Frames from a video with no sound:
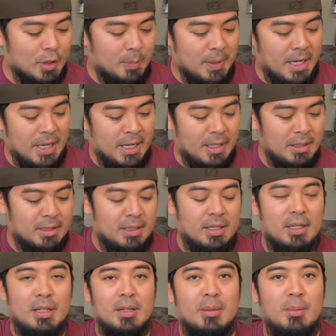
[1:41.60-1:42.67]
spares,
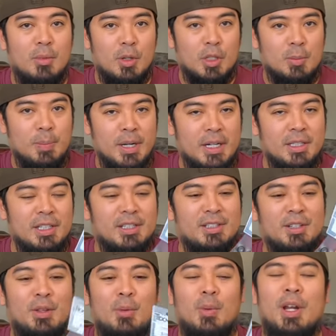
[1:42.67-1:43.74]
more spares. These
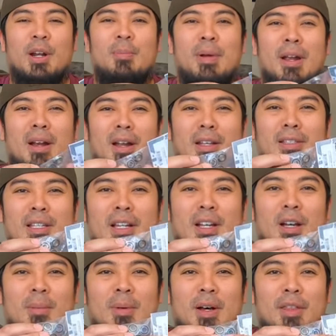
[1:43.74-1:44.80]
are the weird bearings that
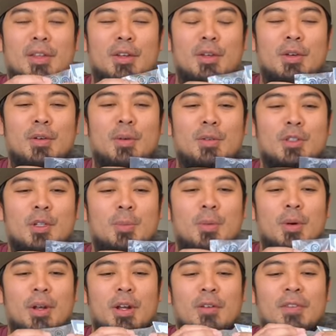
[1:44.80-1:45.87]
come on the new two
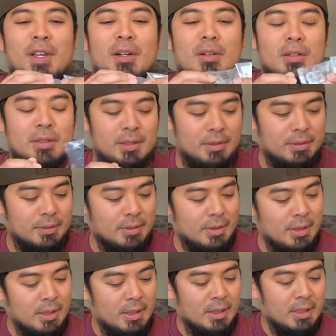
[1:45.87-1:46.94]
point oh vehicles.
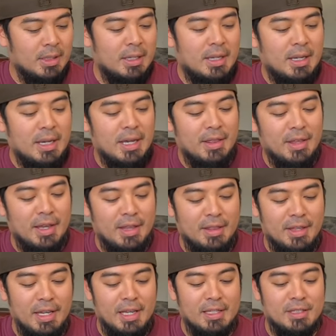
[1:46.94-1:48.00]
And then
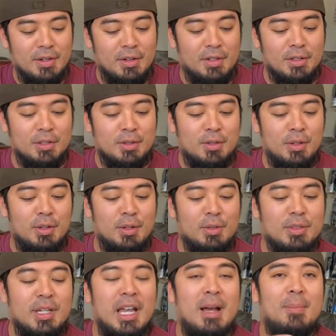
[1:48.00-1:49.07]
these are the
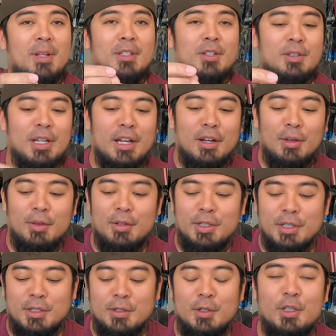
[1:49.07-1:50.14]
screws, cap head screws. I know they're
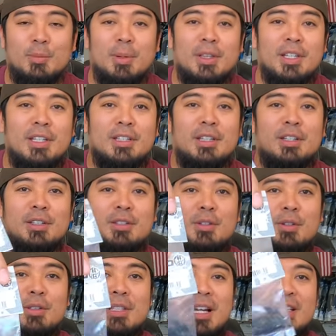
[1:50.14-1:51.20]
just screws, but these are the
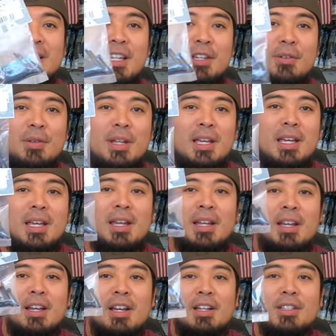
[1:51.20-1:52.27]
screw size that you need
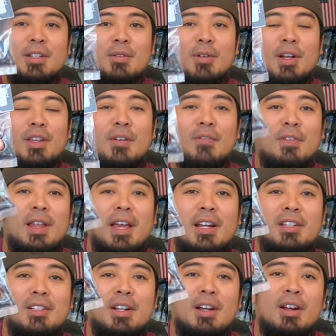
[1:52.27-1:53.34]
to run the
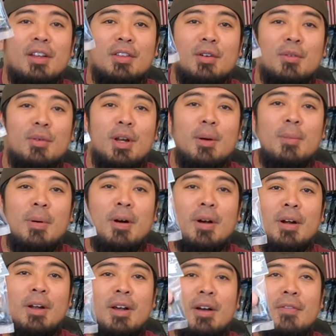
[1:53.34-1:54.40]
flange nut on the rear
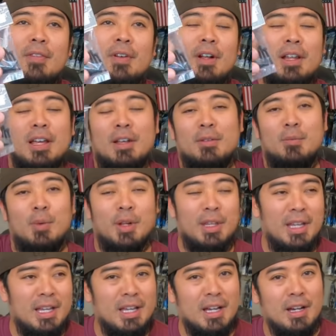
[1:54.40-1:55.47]
part of like where
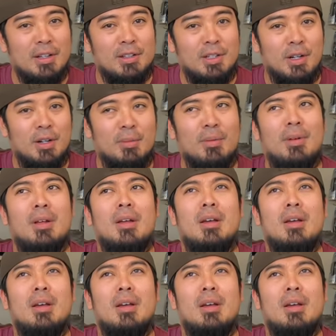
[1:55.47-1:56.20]
the uh, turn,